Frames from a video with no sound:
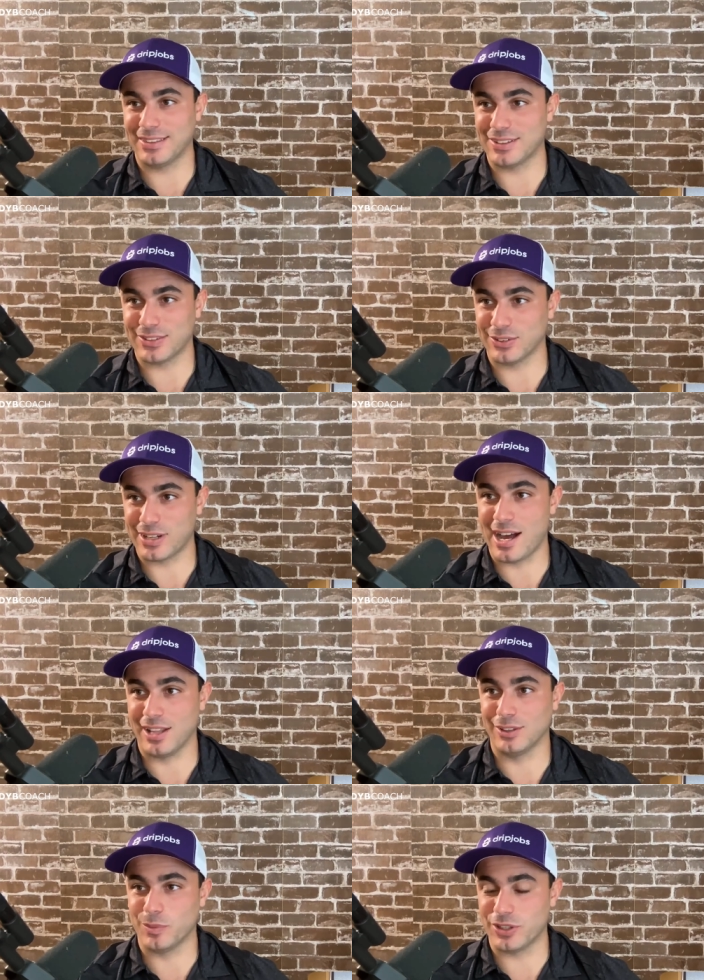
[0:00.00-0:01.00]
this little
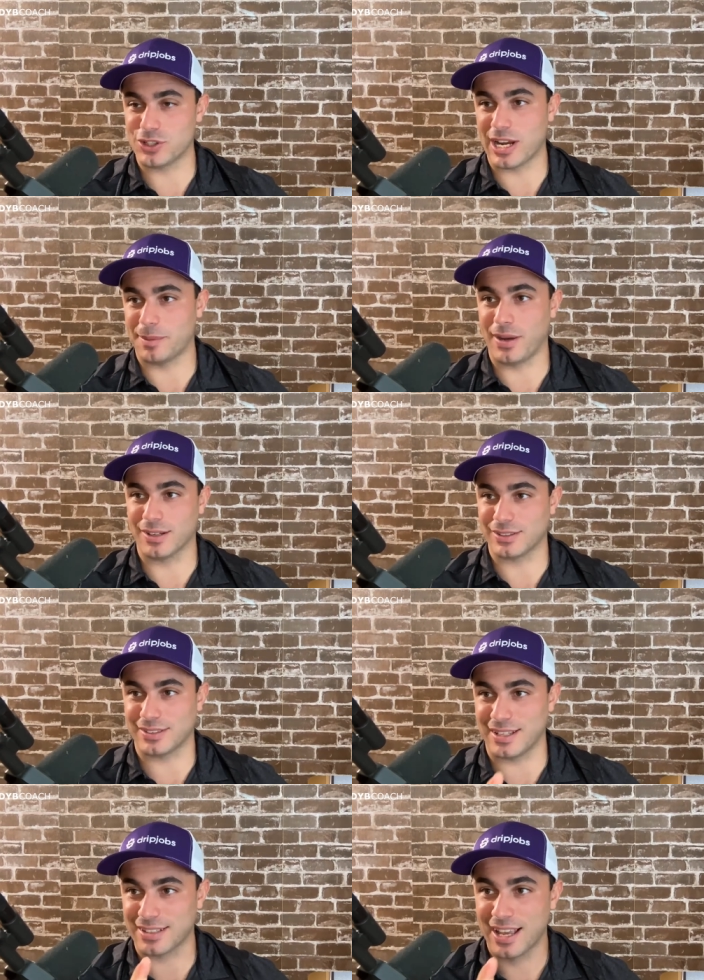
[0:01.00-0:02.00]
column with a checkbox that
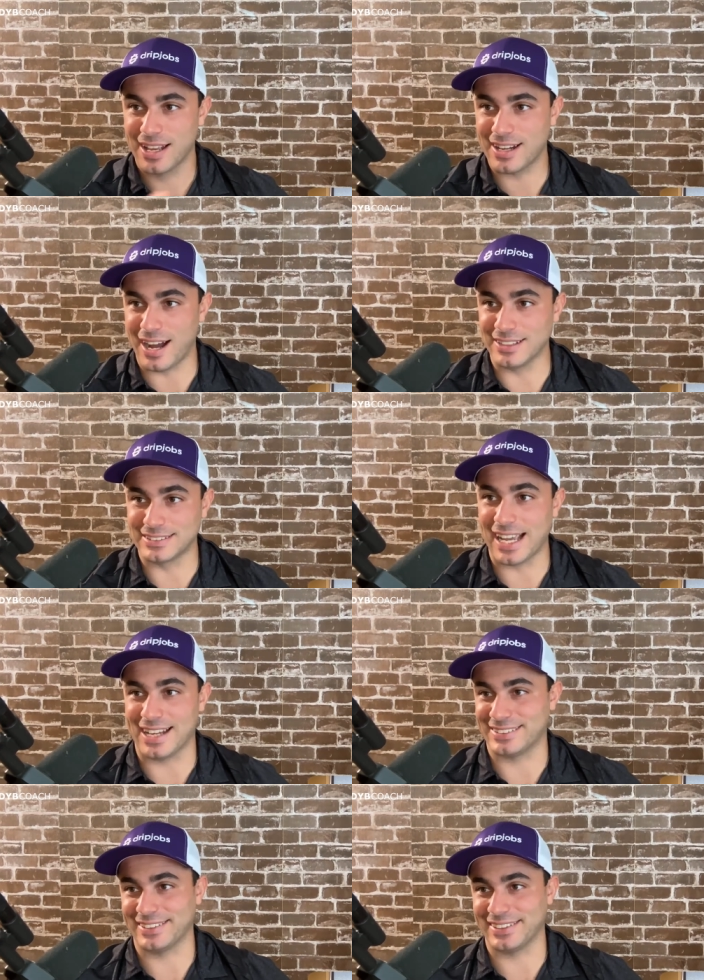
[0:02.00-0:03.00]
says
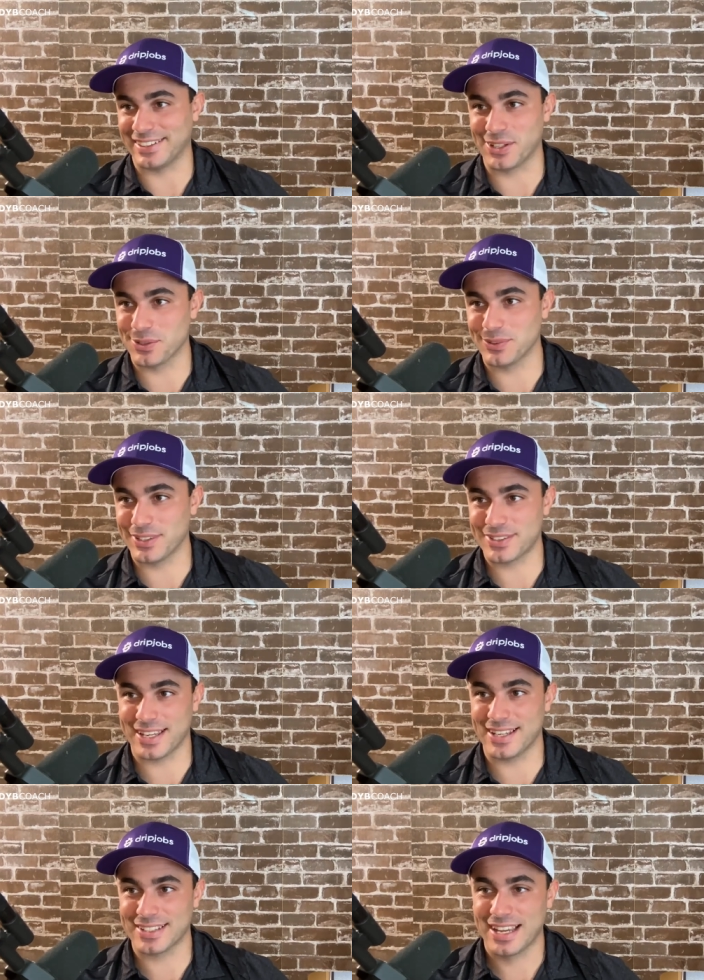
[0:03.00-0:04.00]
contacted and another one that
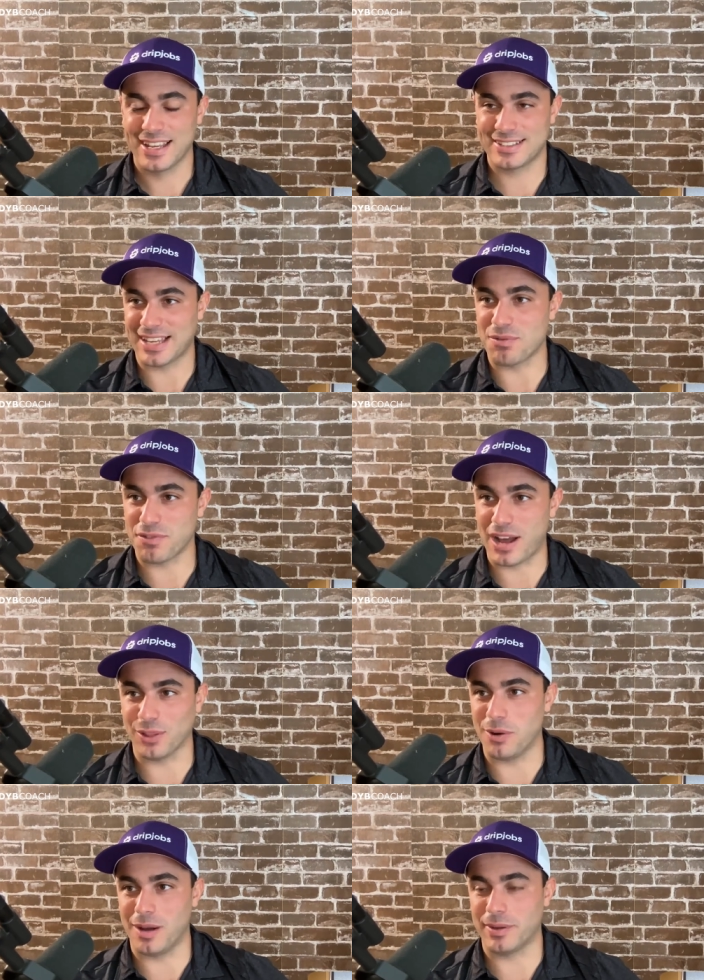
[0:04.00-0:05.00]
says said
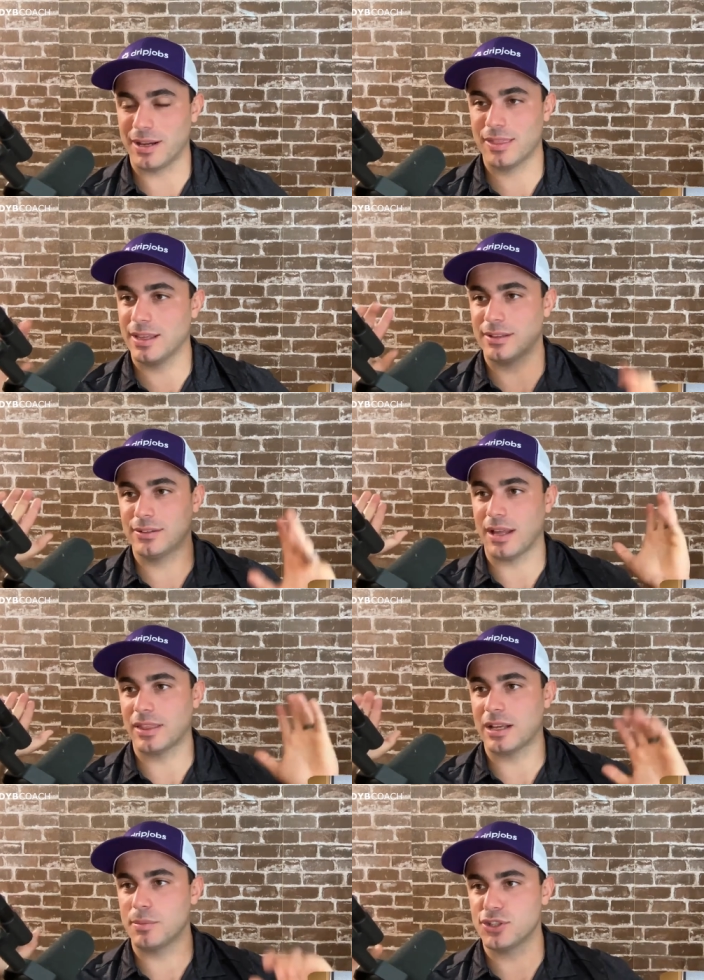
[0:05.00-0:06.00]
follow up. And I think I
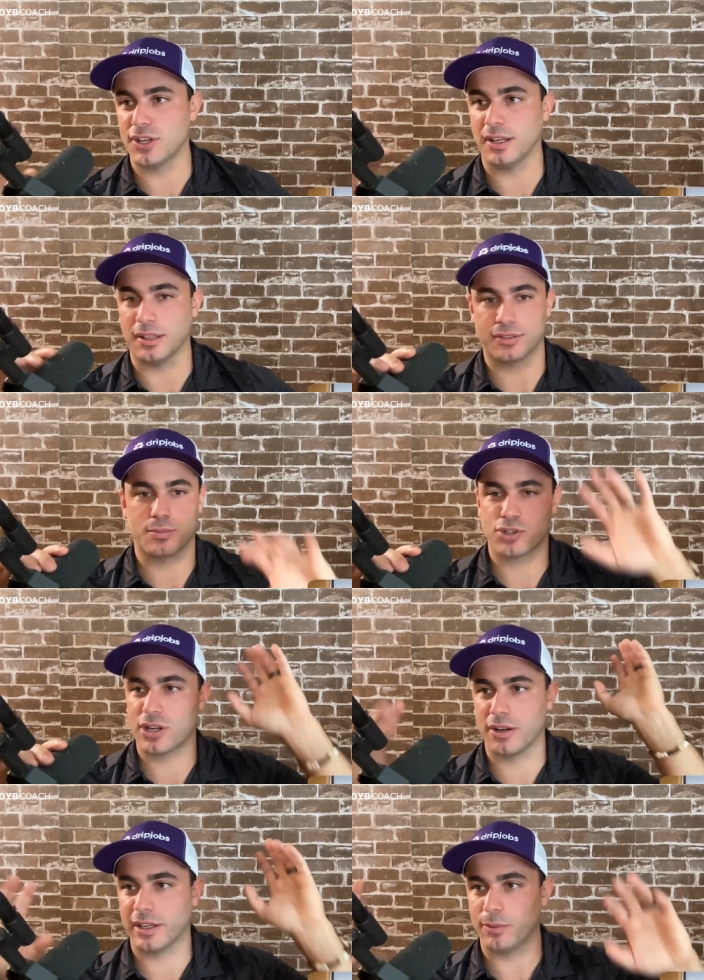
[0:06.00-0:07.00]
think I'm a genius. I'm
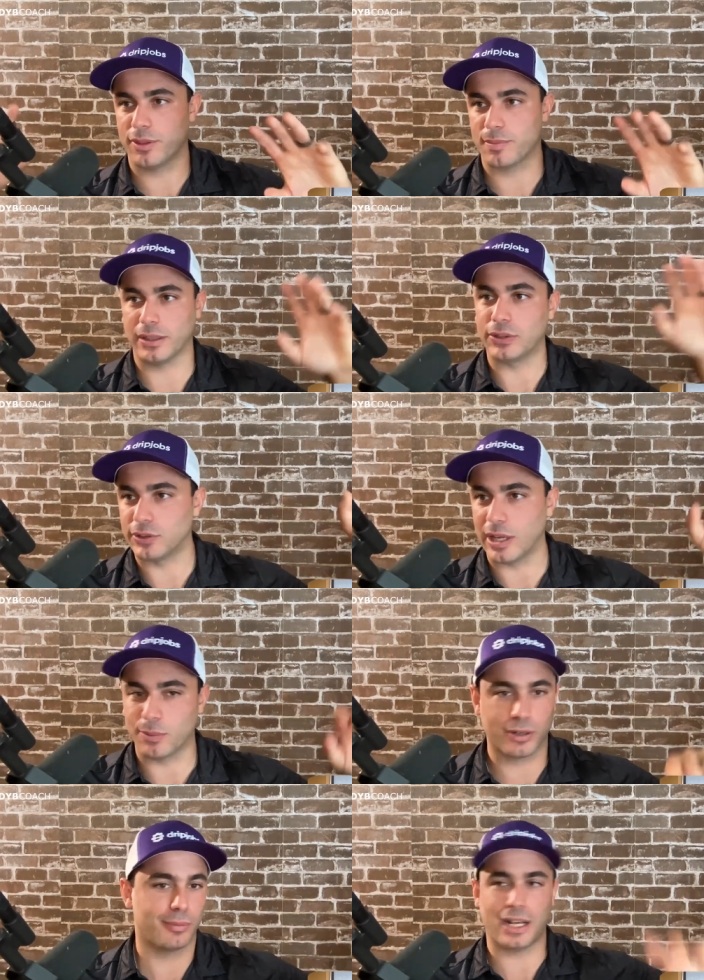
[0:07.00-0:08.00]
sharing it with my little
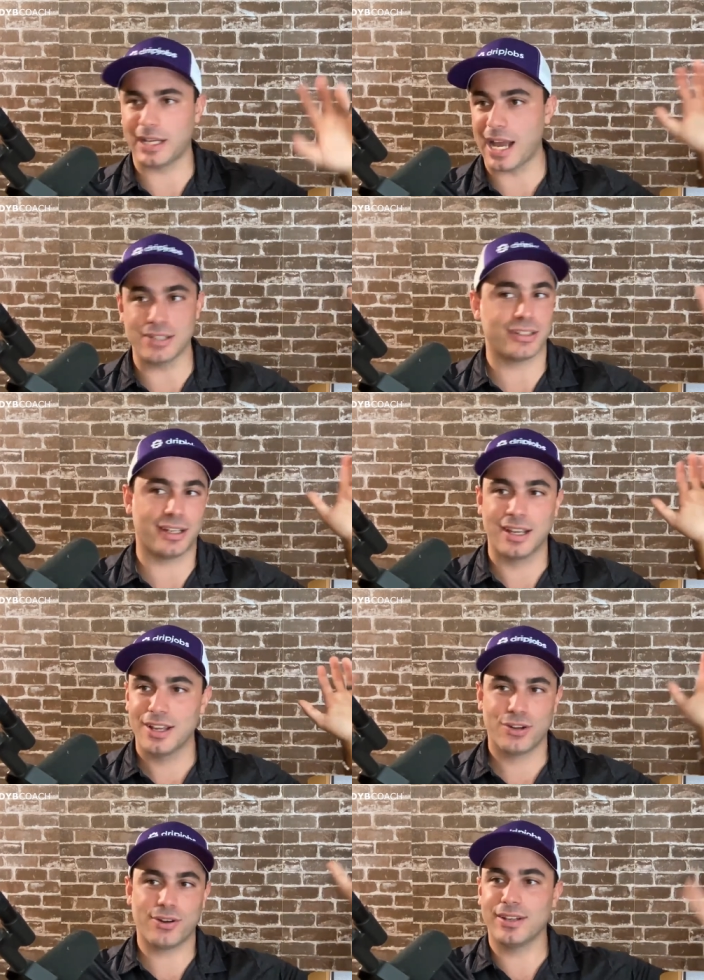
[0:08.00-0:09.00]
network. I'm like, guys, I
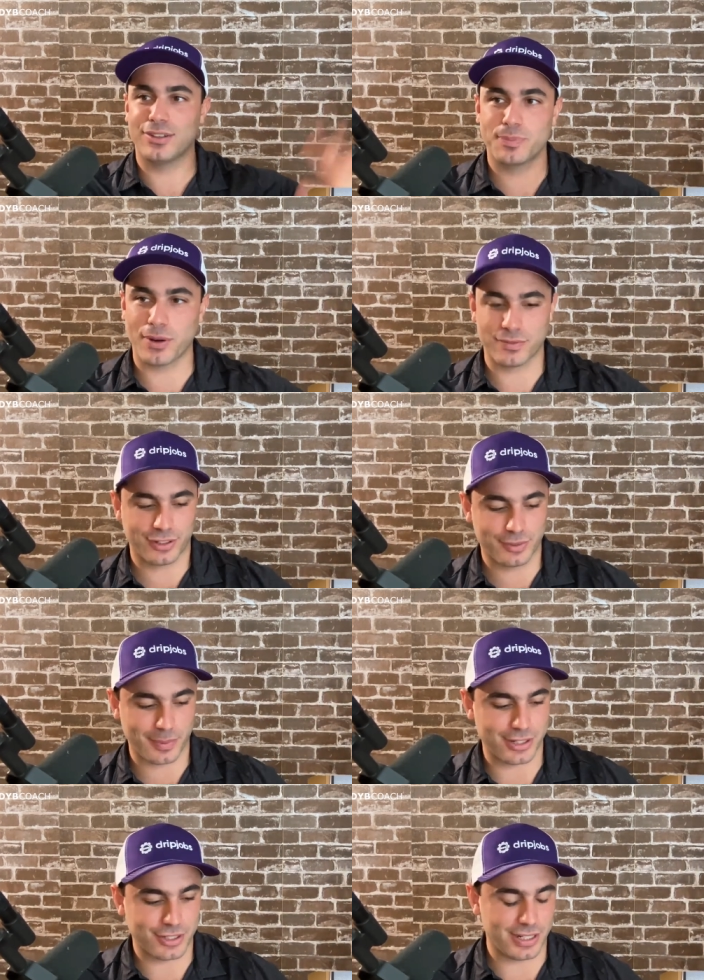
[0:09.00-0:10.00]
created this perfect
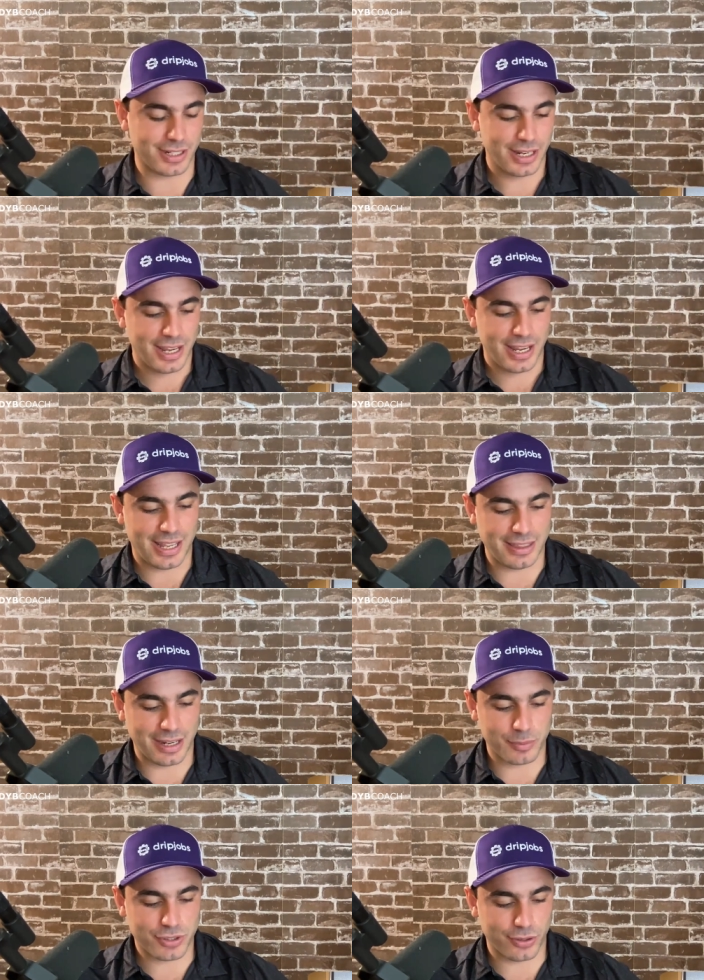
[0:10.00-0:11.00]
spreadsheet. And
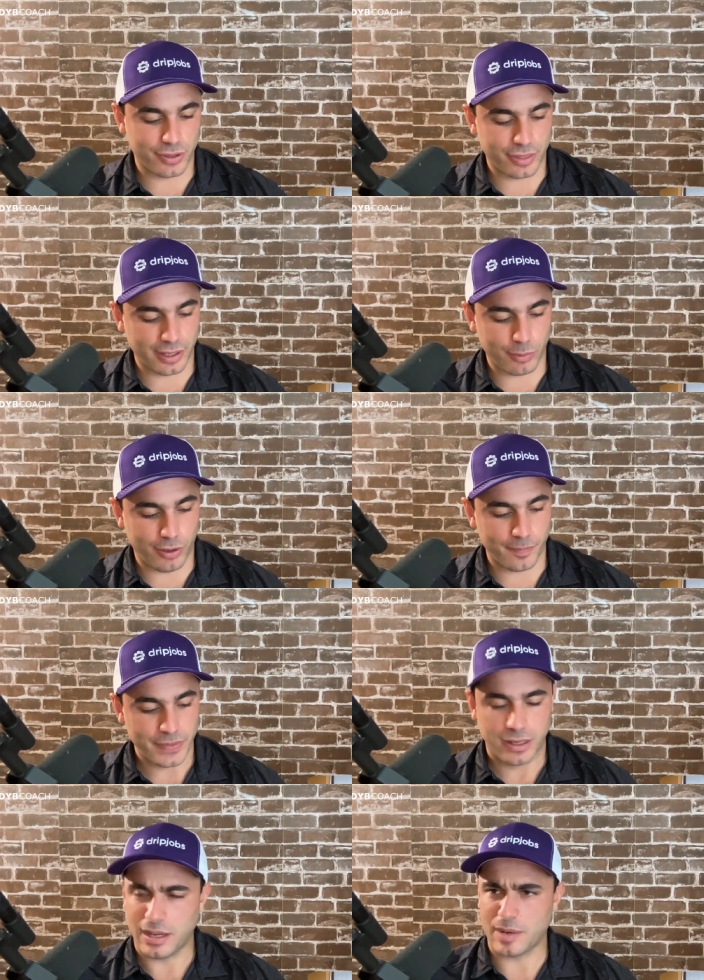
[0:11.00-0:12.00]
then I'm starting to think,
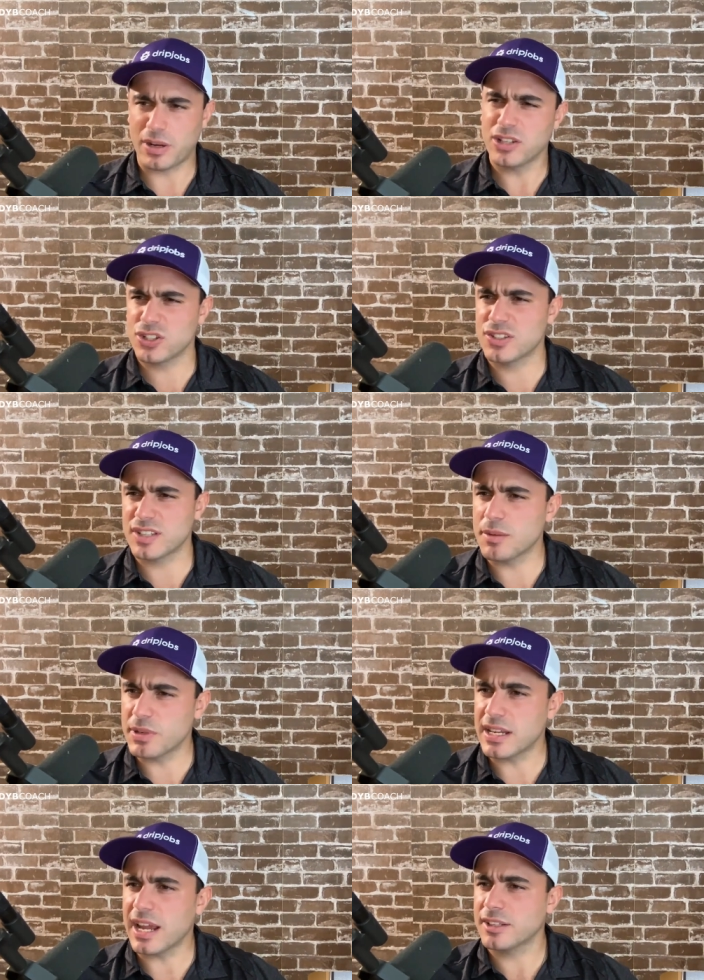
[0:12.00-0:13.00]
well, I probably should send them
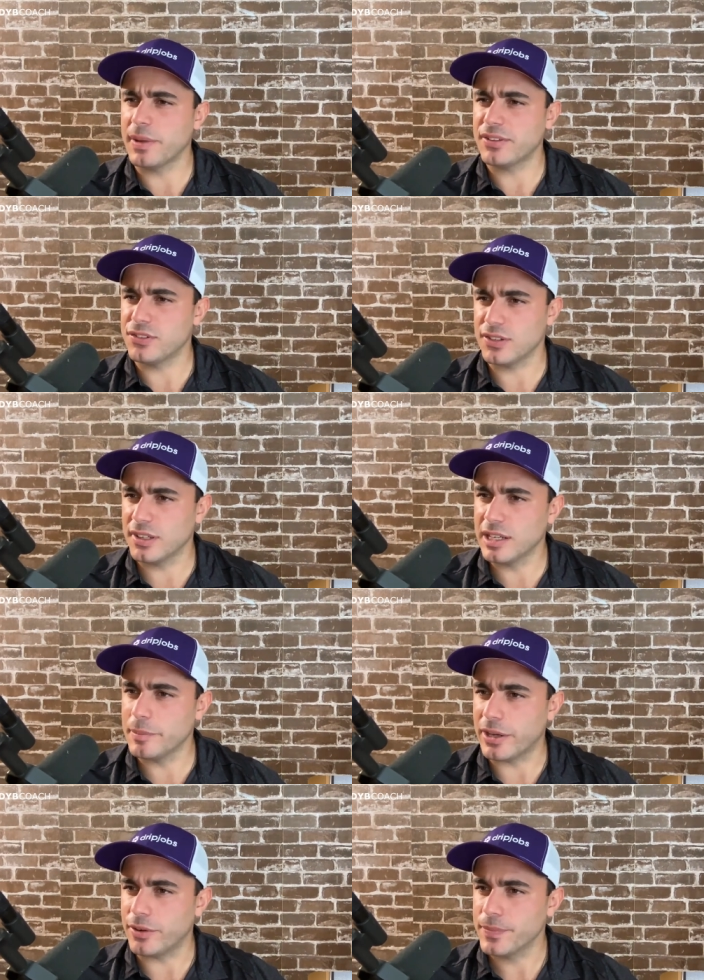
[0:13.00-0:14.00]
a text message and an email.